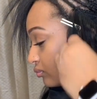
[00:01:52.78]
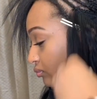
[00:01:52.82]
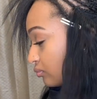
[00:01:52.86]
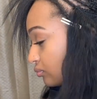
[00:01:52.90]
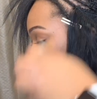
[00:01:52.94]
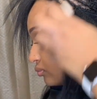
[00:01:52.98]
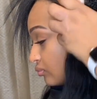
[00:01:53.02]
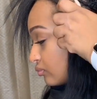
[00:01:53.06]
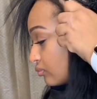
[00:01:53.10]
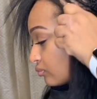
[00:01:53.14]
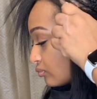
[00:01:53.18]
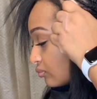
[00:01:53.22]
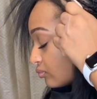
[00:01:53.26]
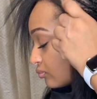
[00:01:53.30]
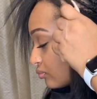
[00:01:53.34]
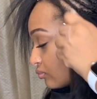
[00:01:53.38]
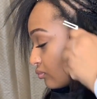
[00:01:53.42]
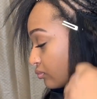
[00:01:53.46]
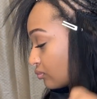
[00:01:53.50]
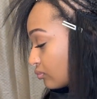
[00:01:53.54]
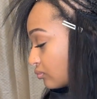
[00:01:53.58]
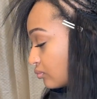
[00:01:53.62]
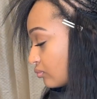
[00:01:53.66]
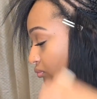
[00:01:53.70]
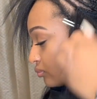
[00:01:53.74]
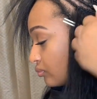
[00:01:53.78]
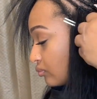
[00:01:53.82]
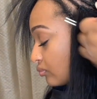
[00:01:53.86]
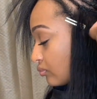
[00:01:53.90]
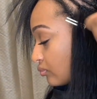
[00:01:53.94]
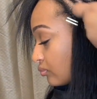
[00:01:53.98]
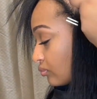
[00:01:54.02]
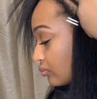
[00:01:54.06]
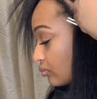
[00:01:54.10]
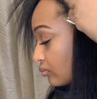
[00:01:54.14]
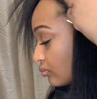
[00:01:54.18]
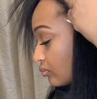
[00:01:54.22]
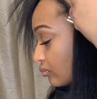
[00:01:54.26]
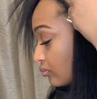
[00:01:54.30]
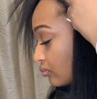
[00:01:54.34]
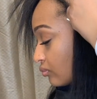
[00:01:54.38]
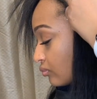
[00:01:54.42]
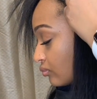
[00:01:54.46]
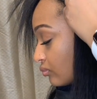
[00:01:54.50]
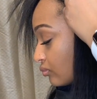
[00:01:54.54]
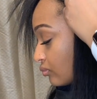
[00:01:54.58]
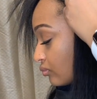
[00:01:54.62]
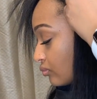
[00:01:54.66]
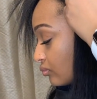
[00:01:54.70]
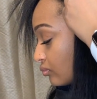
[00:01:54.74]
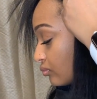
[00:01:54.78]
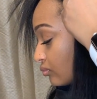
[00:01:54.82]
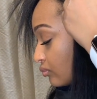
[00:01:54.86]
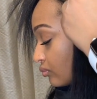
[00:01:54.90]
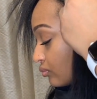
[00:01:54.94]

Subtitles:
No one is speaking in this clip.